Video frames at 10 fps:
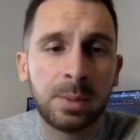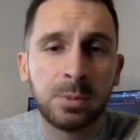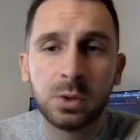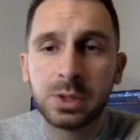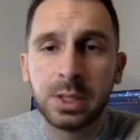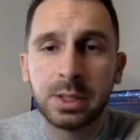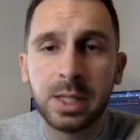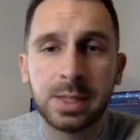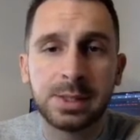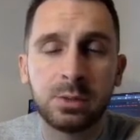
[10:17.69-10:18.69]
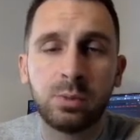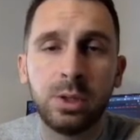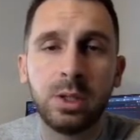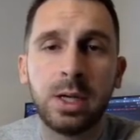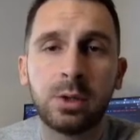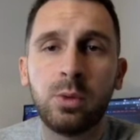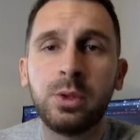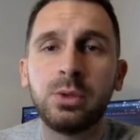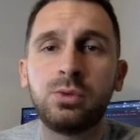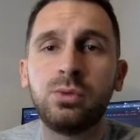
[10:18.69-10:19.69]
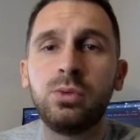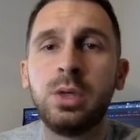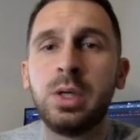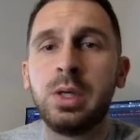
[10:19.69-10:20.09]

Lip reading: I'm not saying, guys, that we are going to